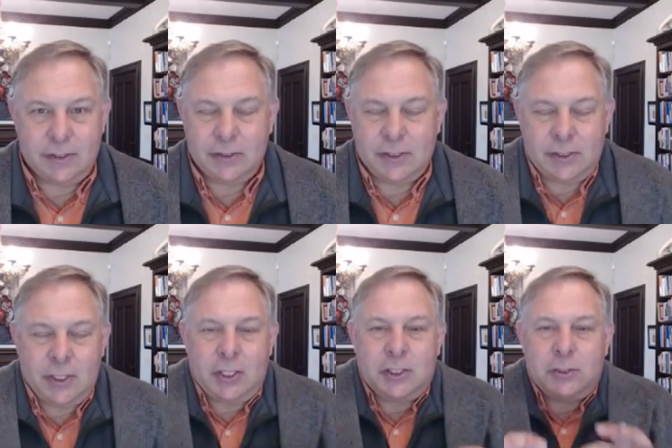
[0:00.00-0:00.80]
There's this
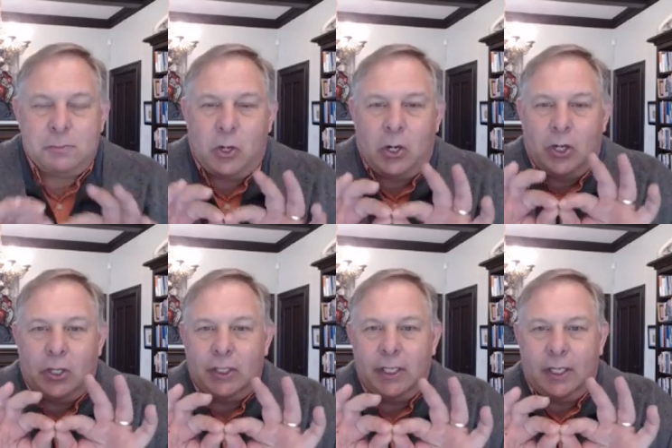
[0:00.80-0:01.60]

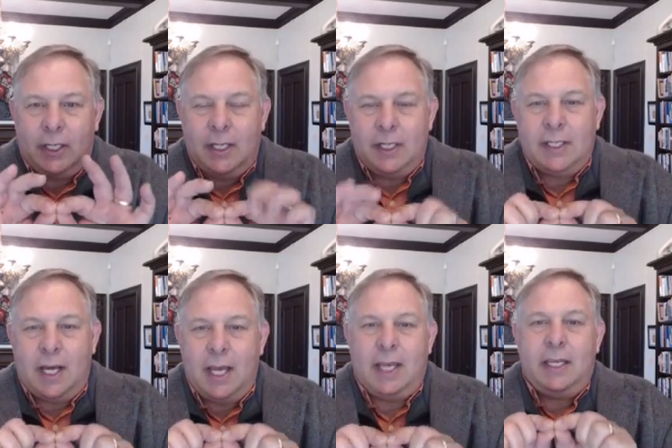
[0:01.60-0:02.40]
small little
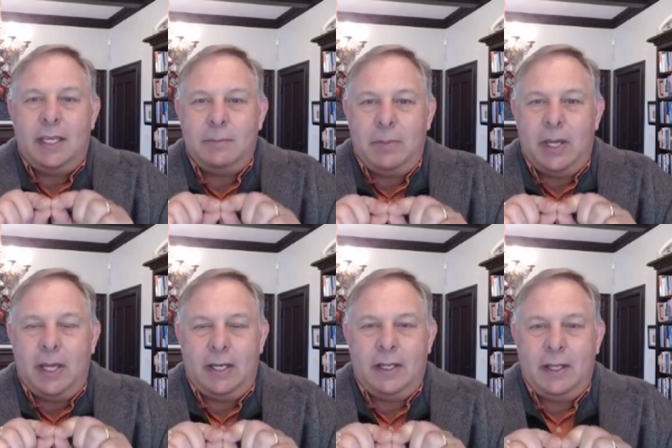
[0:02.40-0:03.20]
tiny
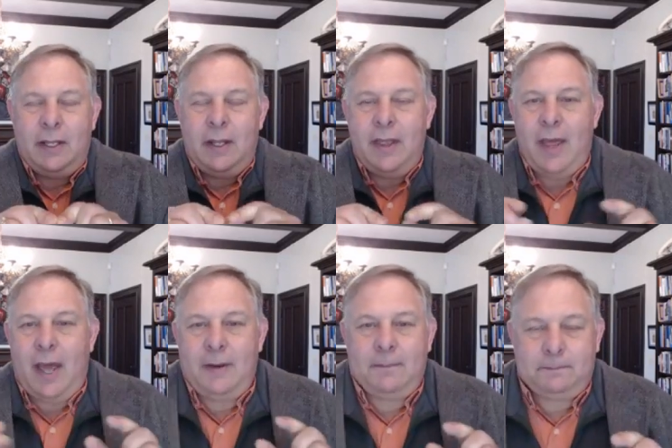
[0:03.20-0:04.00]
bit
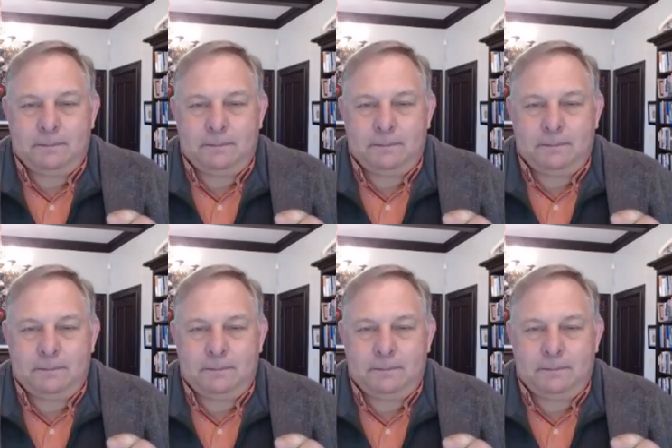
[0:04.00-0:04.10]
that